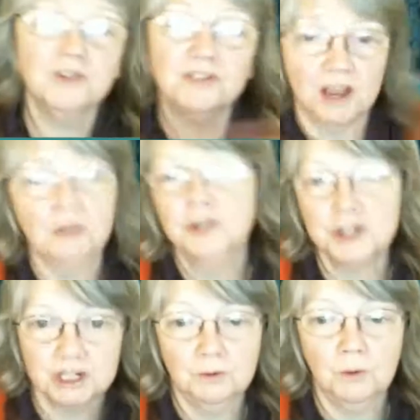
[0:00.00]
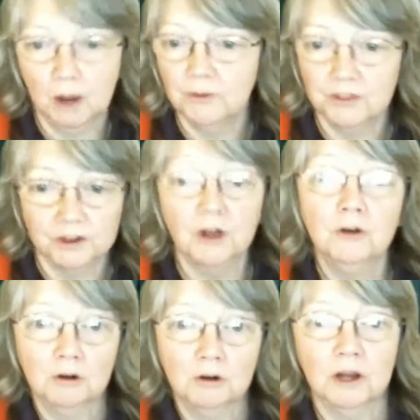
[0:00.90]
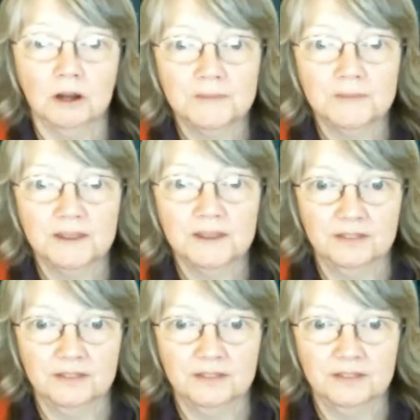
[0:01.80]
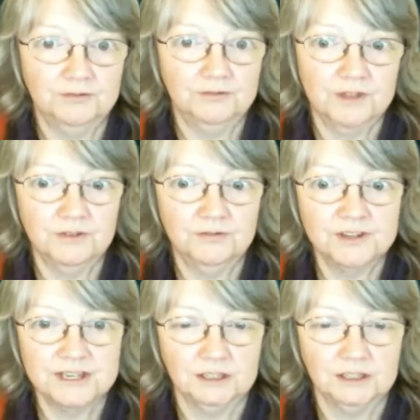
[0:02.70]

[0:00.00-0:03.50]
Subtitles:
originally worked with are no longer in the physical.